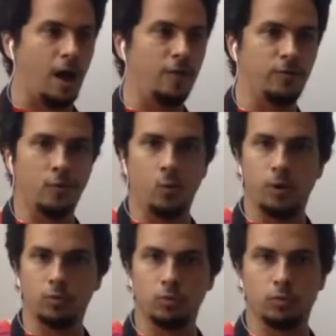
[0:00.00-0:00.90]
If you
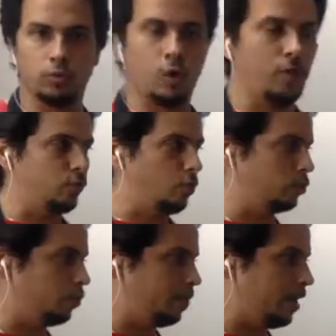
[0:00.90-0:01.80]
want to draw,
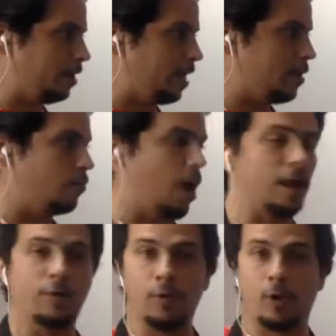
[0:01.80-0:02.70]
want to paint, I
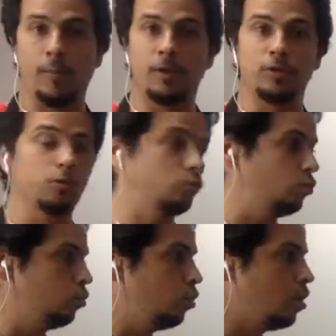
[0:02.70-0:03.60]
highly recommend you
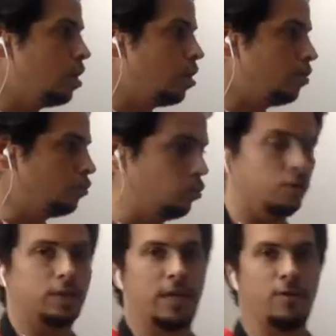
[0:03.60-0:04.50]
to do
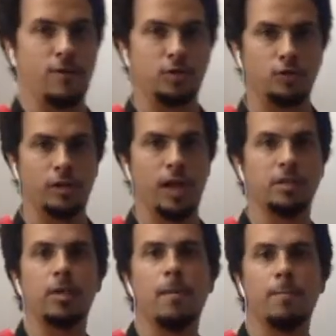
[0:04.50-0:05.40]
this kind of
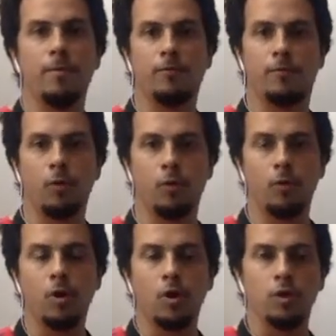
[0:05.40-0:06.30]
exercise before
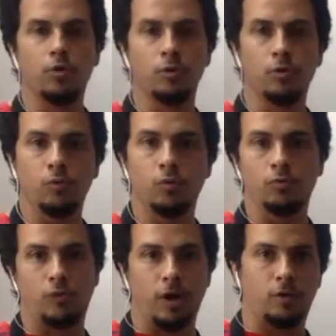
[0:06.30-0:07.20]
you
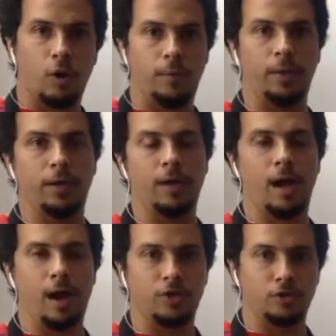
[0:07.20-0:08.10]
try copying
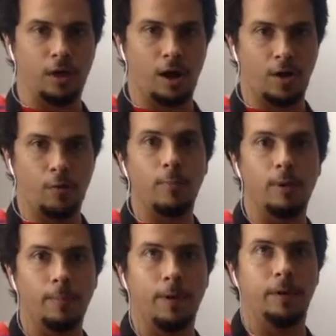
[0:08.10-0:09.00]
a
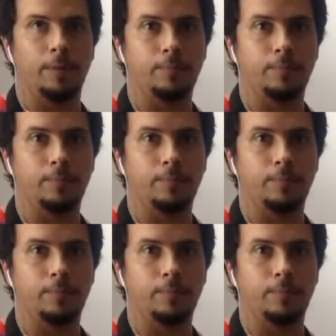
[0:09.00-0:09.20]
Rembrandt painting.